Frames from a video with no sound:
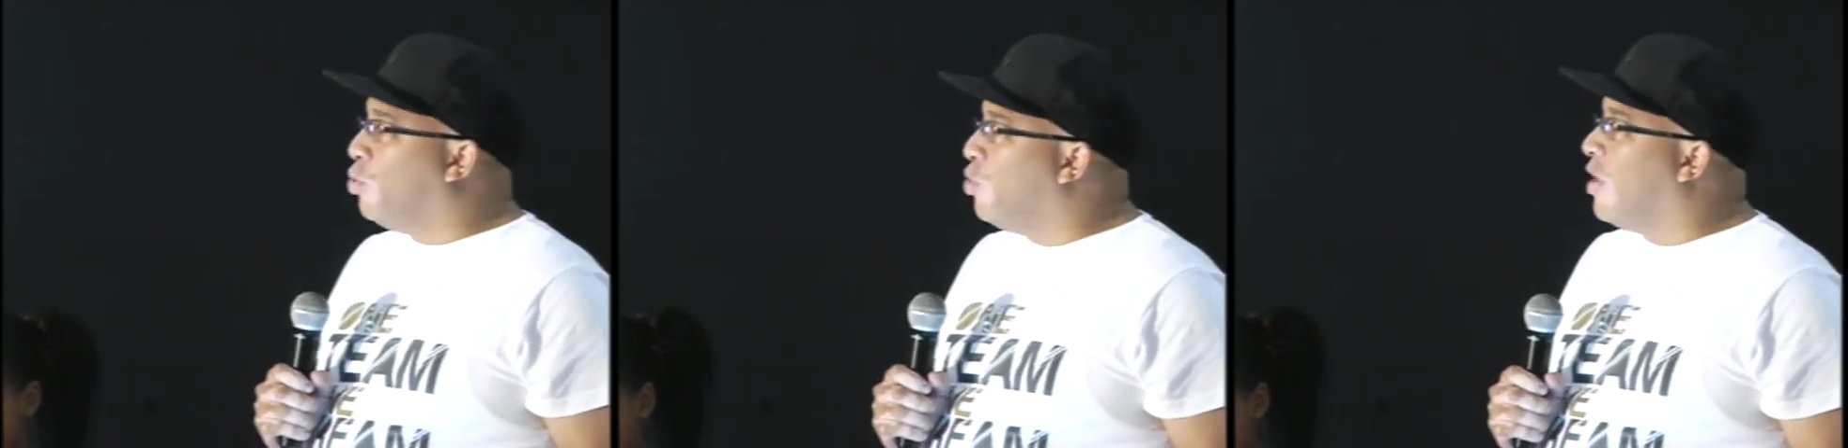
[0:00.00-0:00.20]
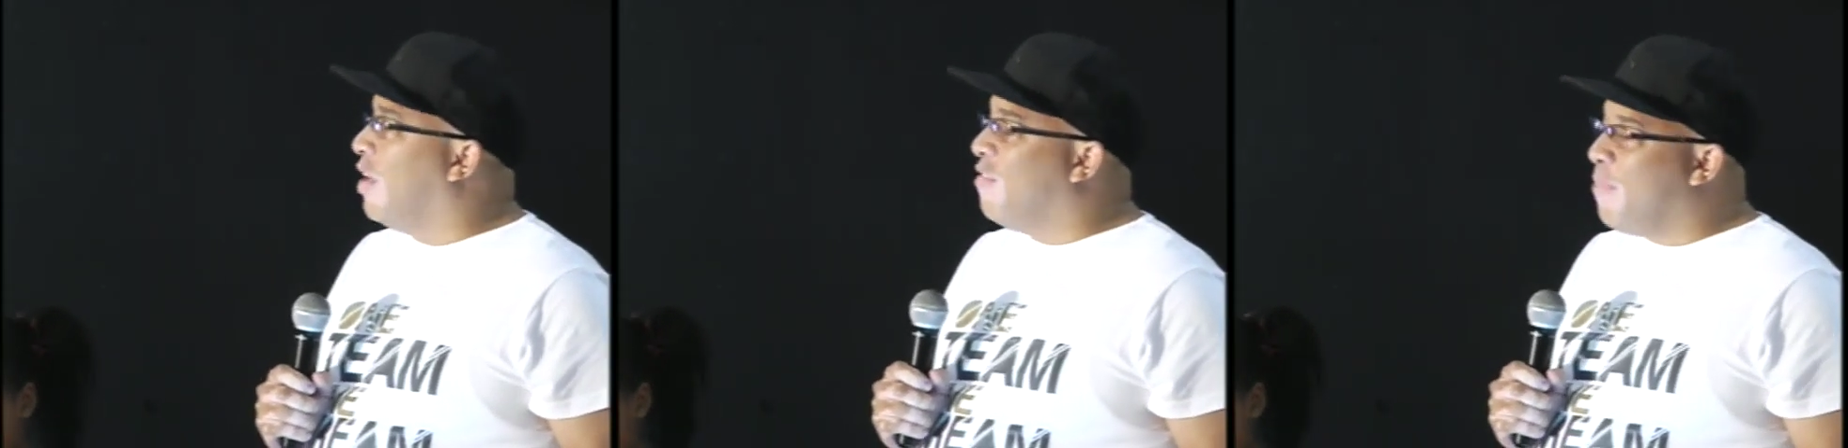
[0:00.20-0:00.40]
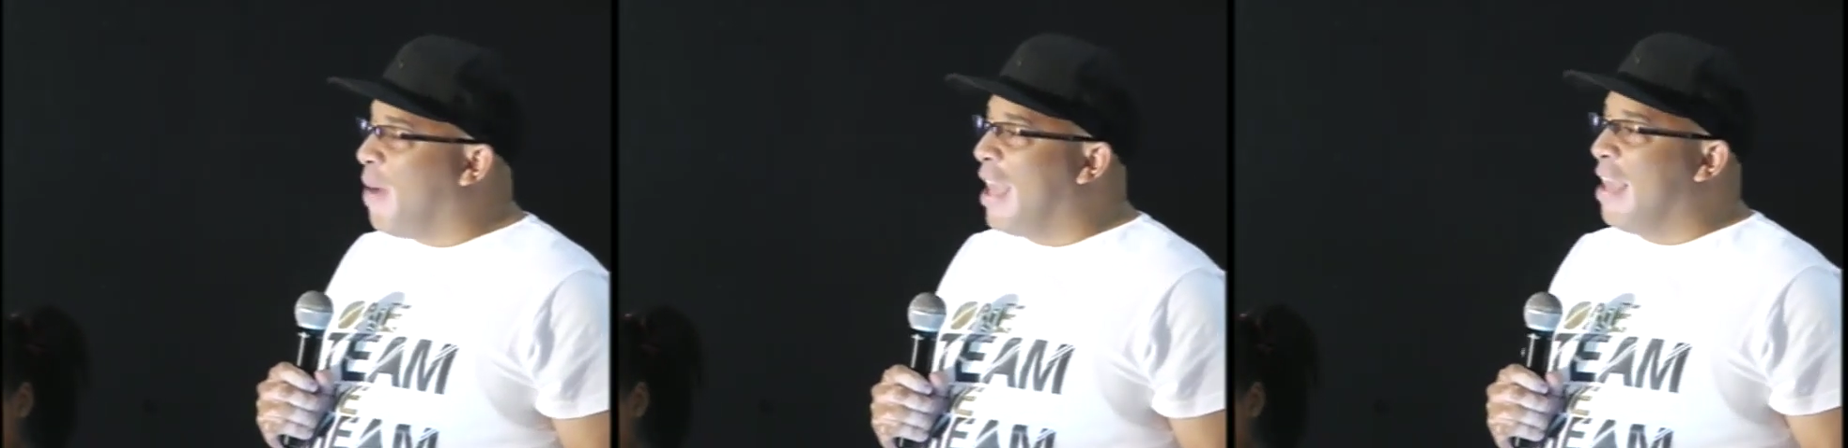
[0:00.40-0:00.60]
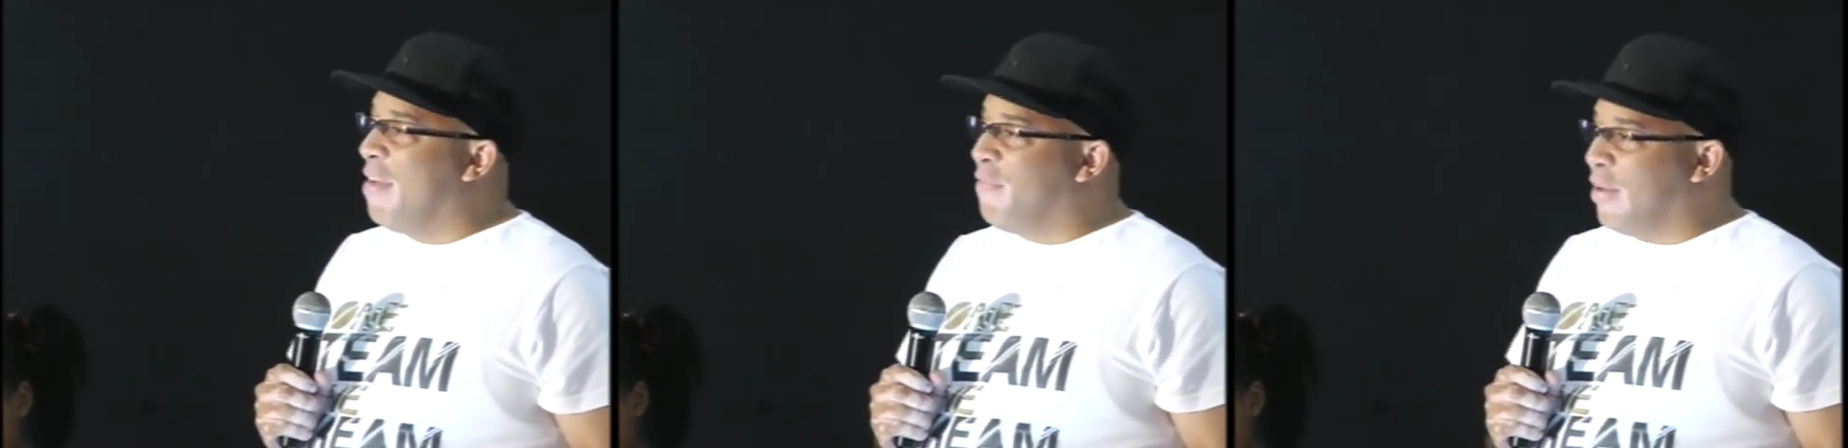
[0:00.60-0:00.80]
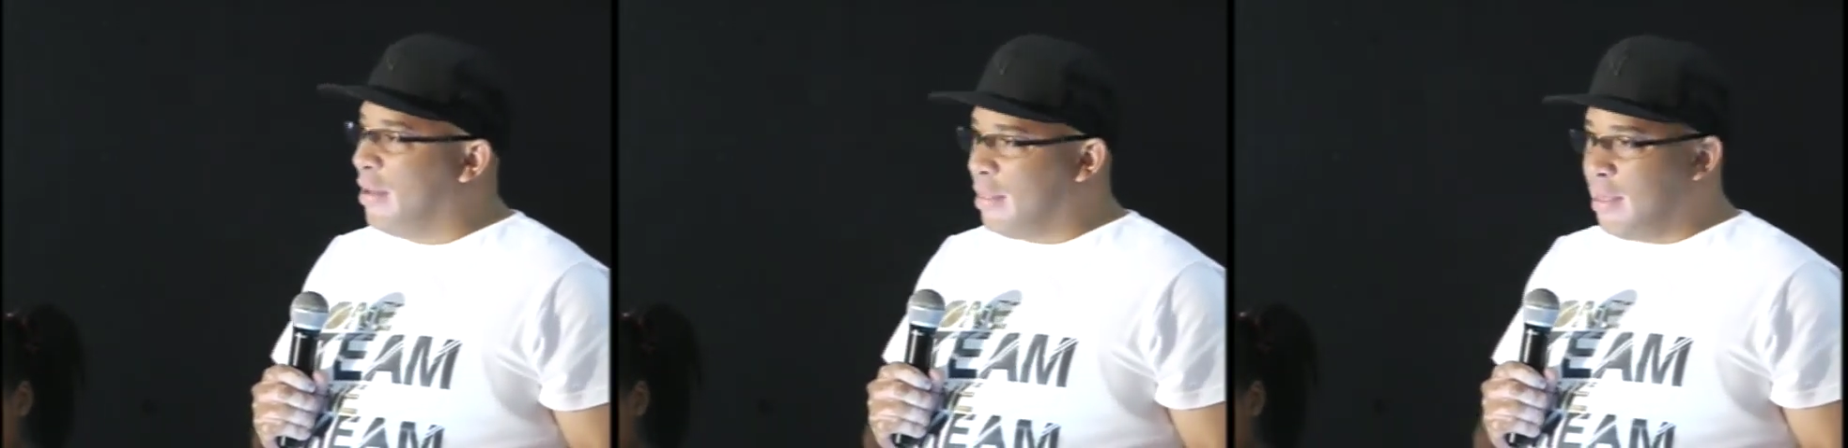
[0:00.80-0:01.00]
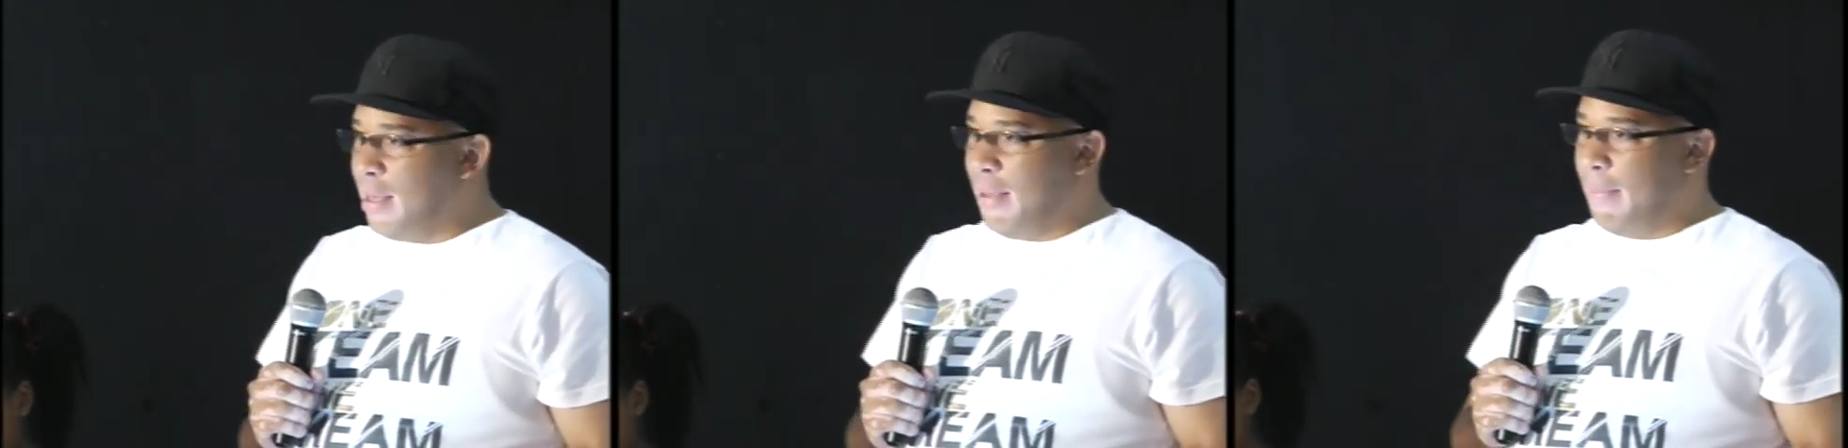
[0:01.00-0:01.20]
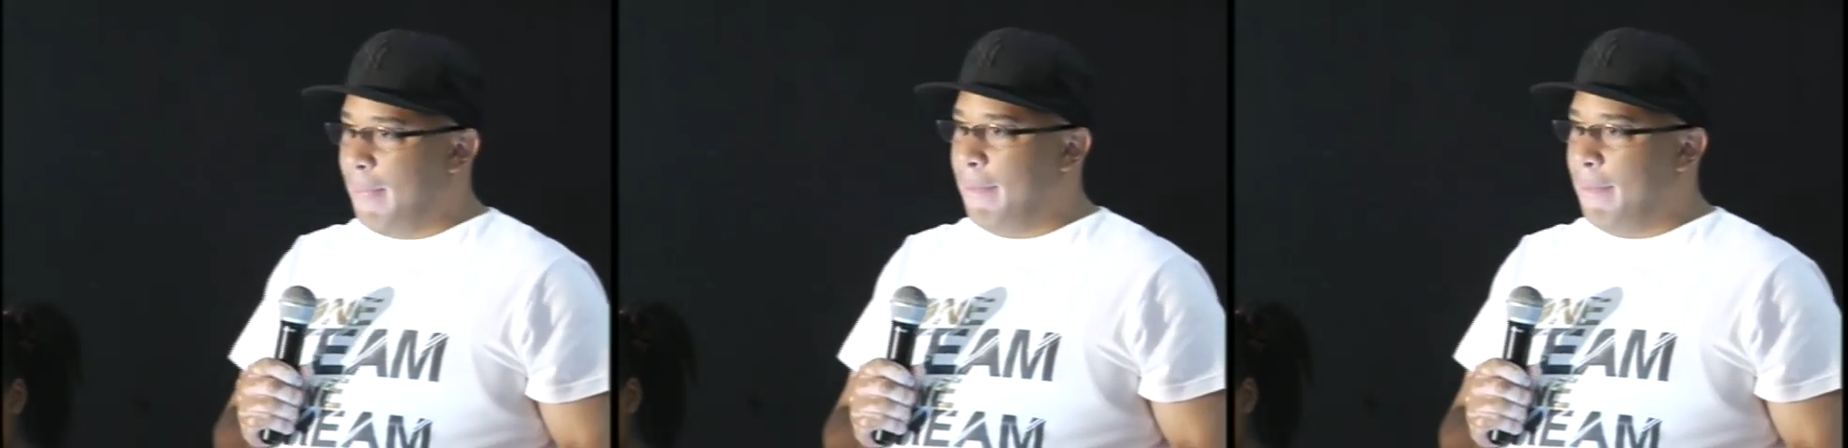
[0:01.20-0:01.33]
to give my everything.